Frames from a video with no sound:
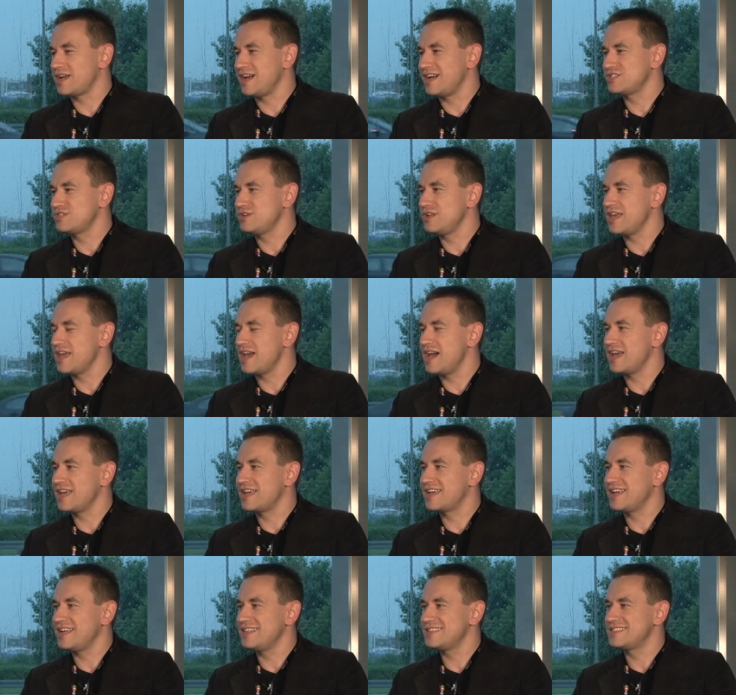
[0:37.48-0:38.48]
Actually, I
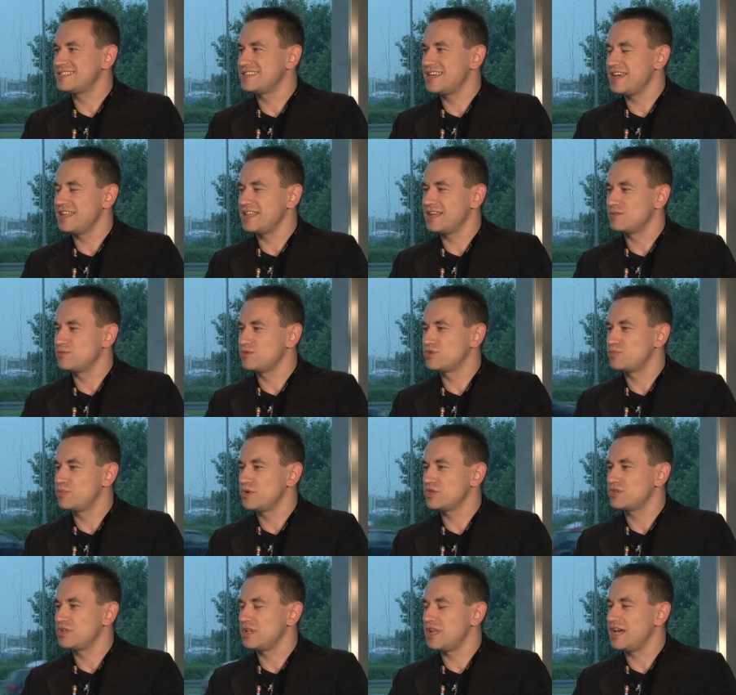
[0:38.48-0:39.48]
can't say that we
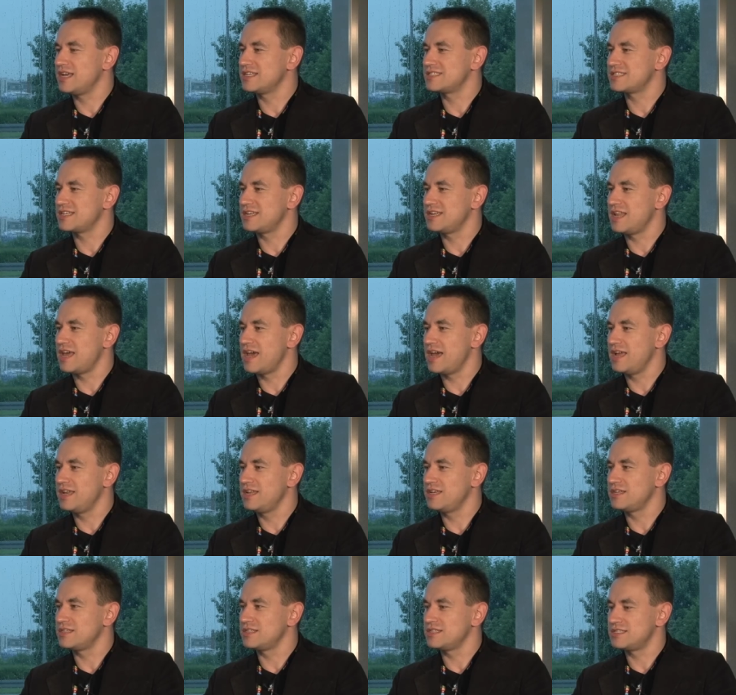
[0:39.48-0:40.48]
specialize in
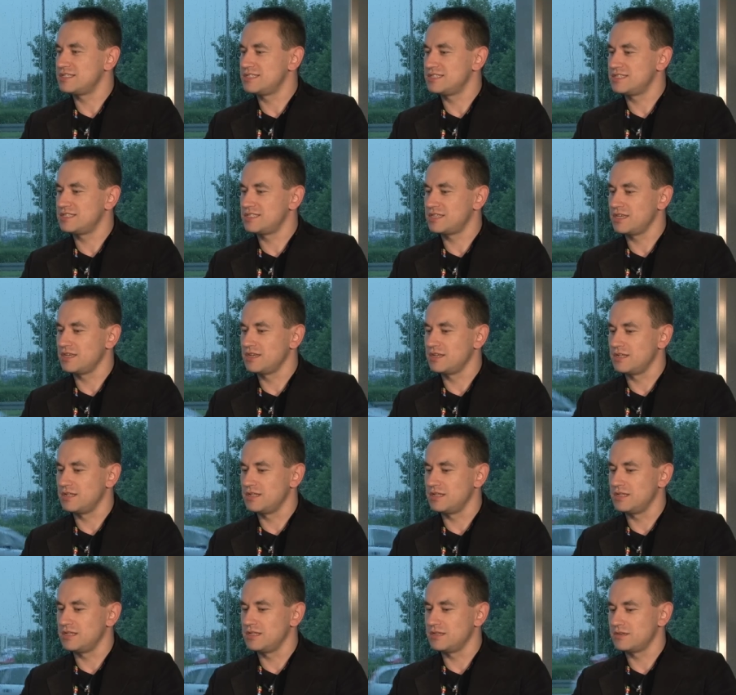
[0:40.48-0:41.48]
any
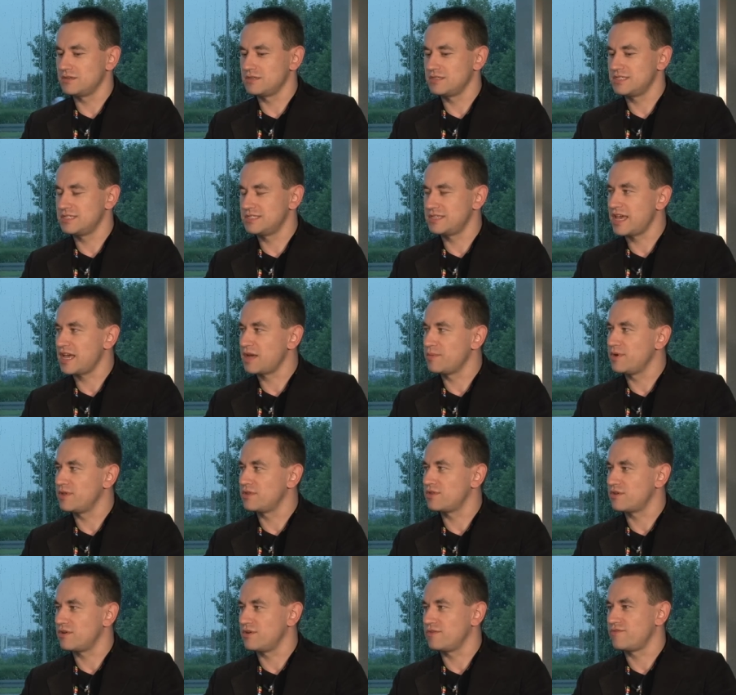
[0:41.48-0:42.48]
single
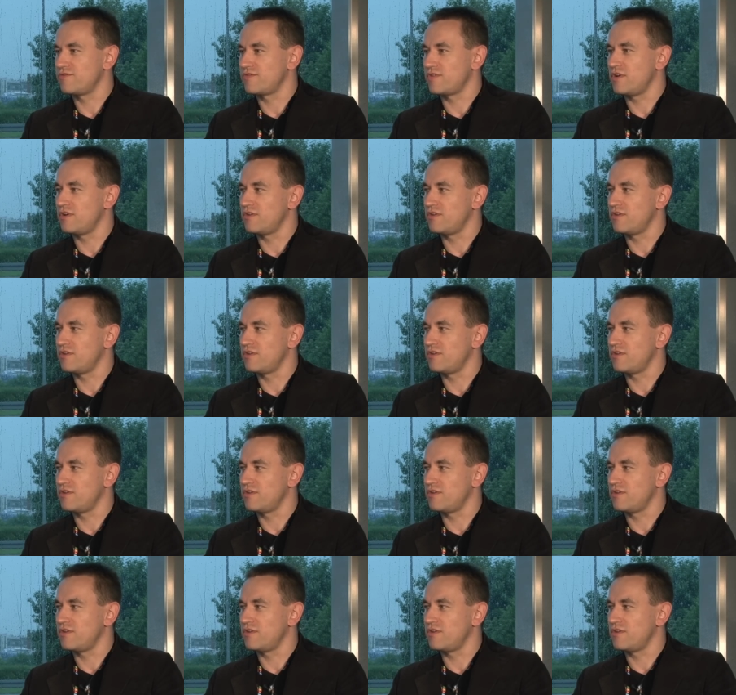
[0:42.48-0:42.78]
segment of